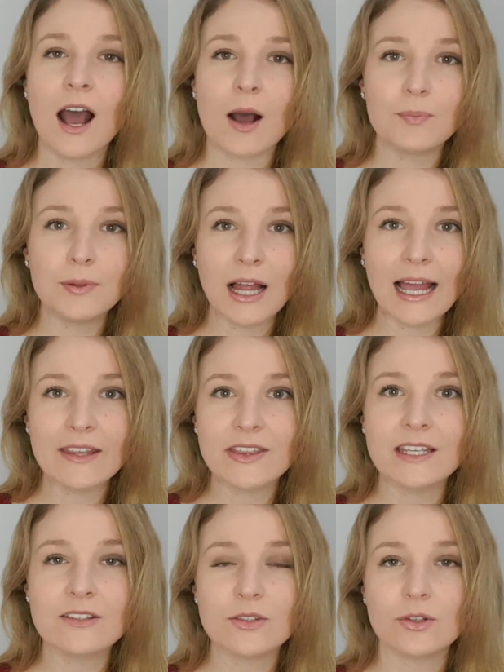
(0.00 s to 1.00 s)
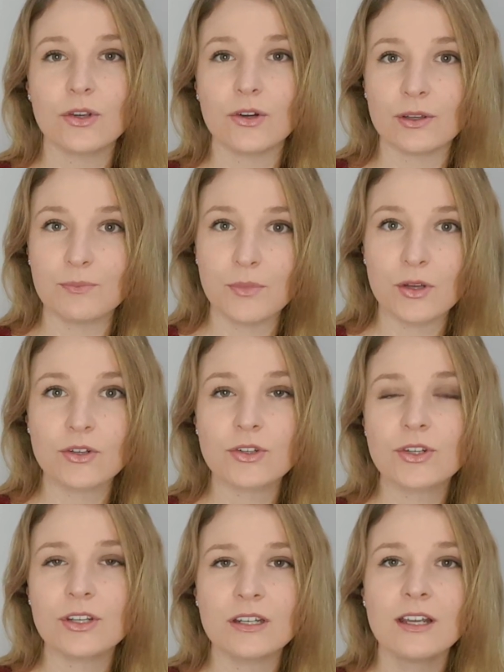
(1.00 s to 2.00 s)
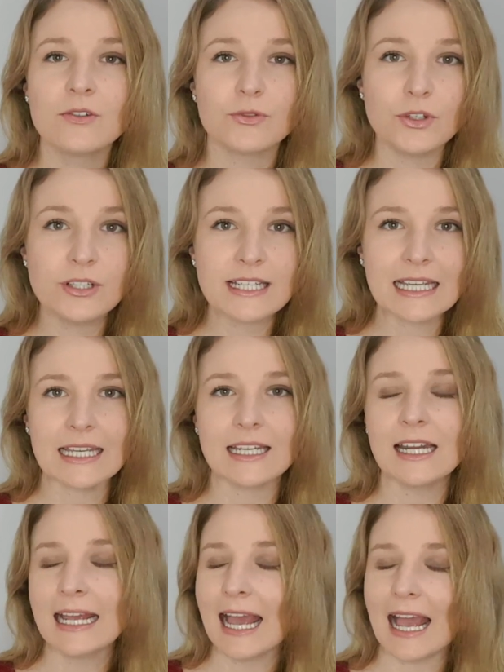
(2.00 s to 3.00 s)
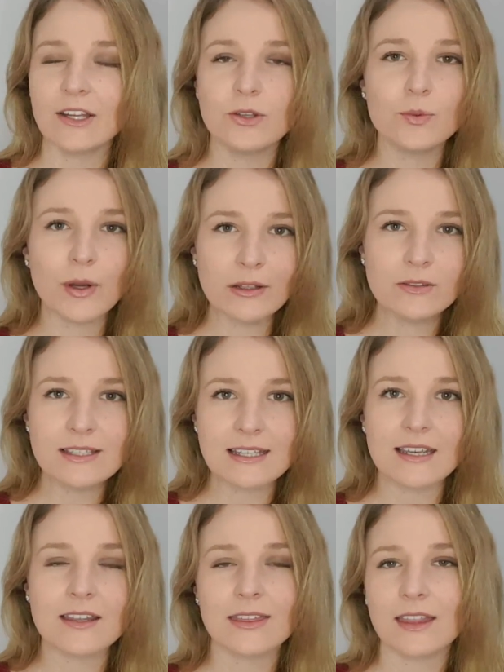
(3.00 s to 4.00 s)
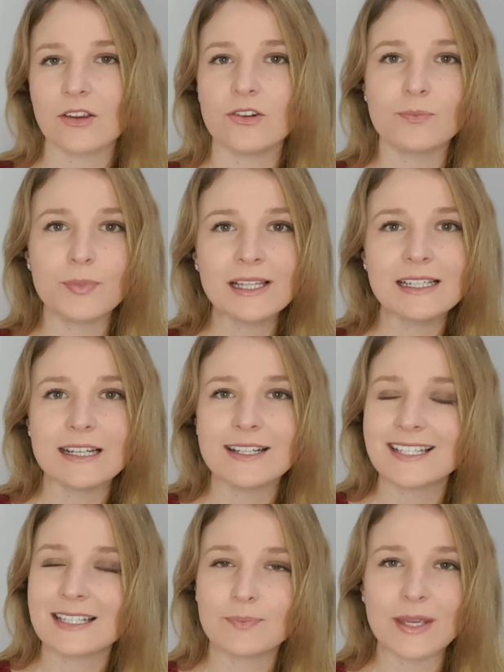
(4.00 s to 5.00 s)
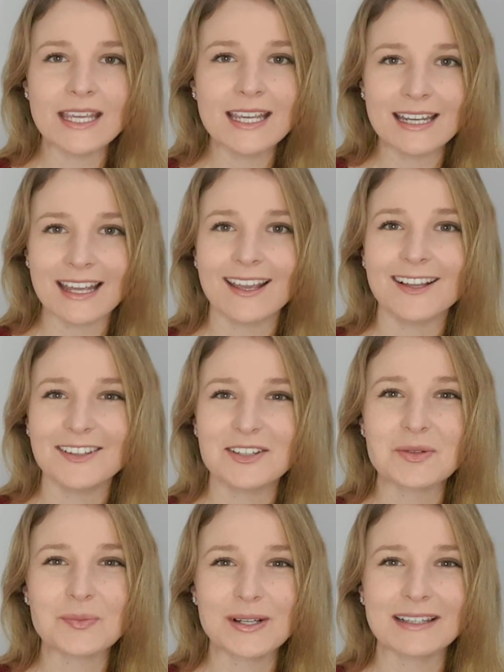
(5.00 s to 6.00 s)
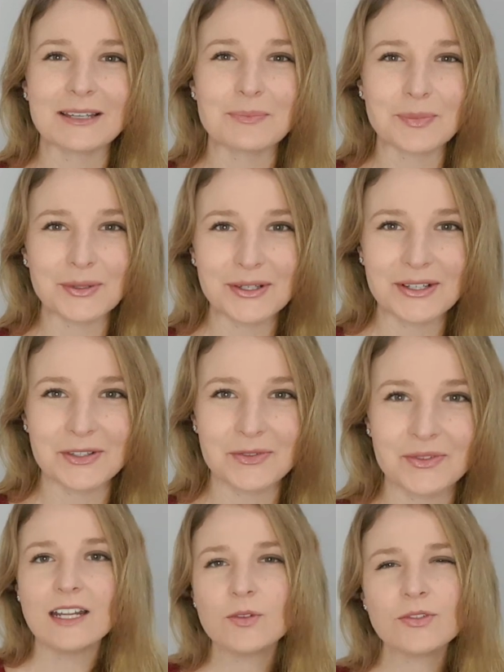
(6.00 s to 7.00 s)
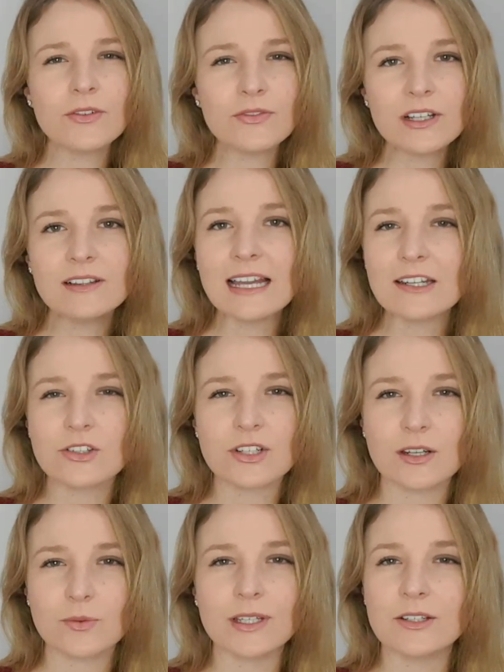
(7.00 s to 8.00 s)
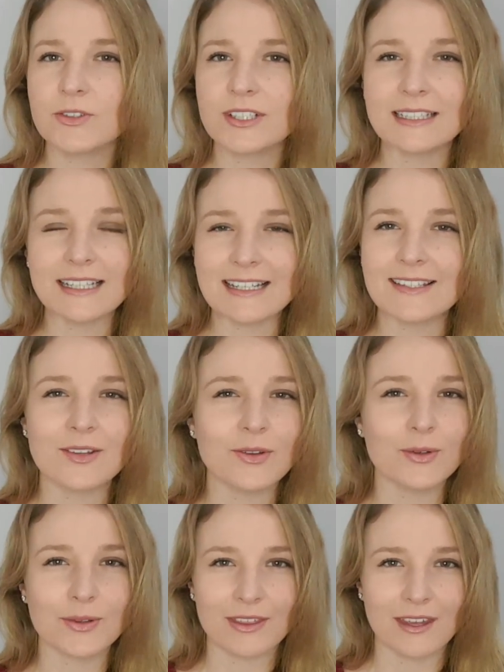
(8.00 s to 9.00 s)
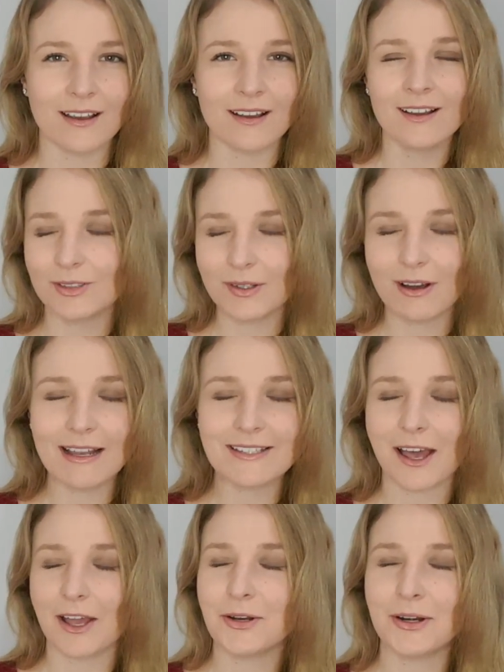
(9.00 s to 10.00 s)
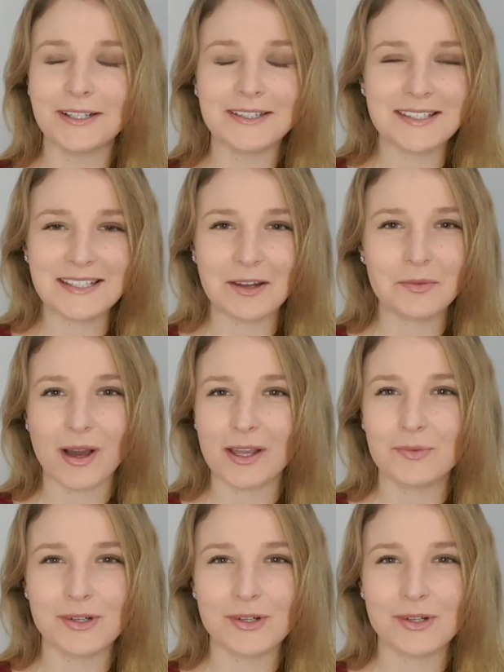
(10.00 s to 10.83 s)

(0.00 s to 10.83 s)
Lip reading: Apply these to your immersion routine and you will see that your ability to speak in English will improve. Now, if you feel like shadowing really isn't your thing, look guys, I don't understand why it